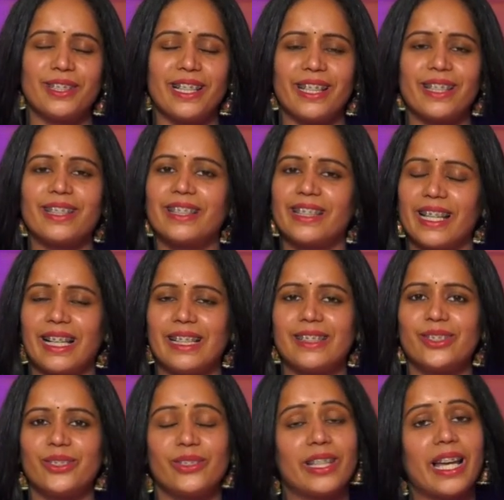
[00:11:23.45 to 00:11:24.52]
Like, yeah,
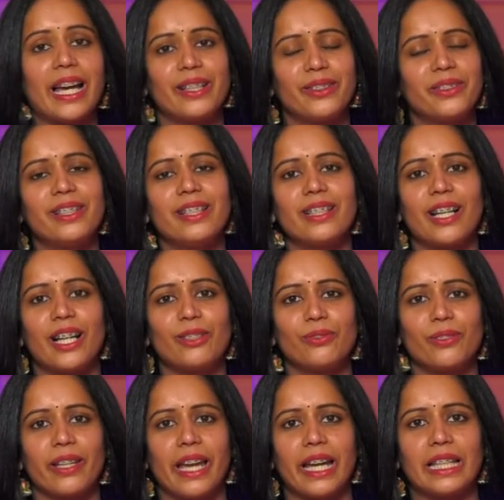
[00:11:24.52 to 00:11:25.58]
literally, I really can't
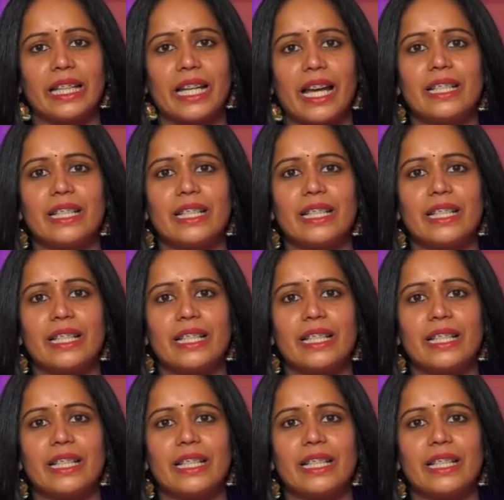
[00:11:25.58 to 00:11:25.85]
forget that.